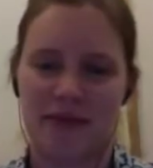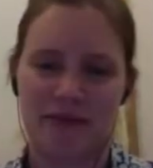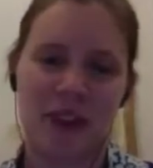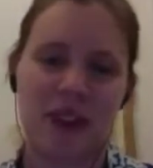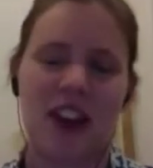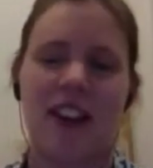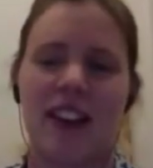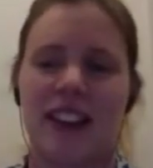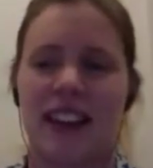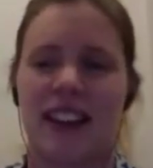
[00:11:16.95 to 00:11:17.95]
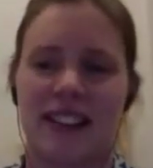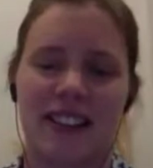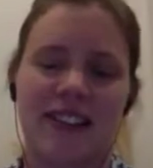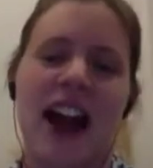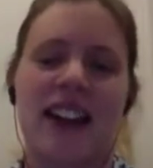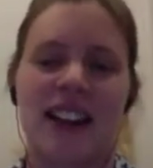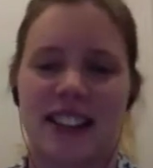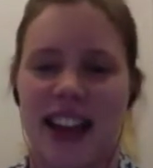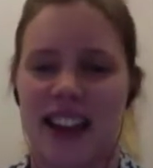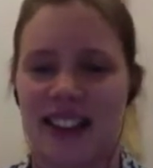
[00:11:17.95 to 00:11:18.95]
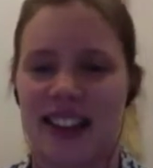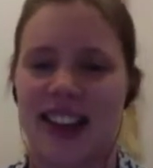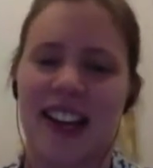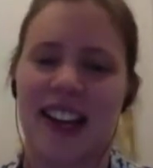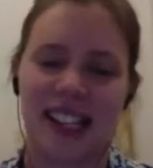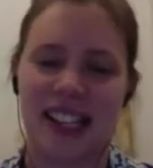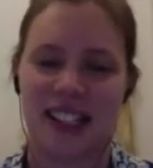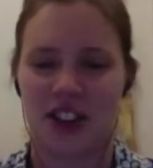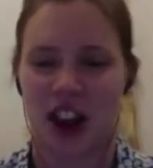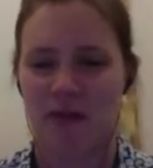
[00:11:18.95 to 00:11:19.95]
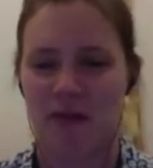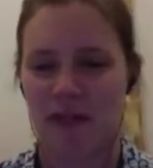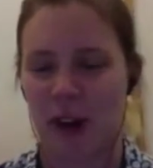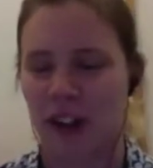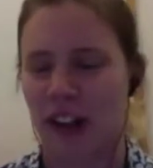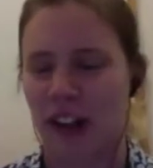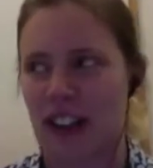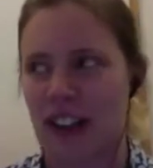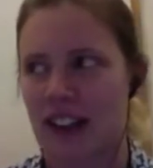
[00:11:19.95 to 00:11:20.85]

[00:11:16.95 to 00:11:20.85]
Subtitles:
So it's all these like 90s things, and like Lisa Sharp folders,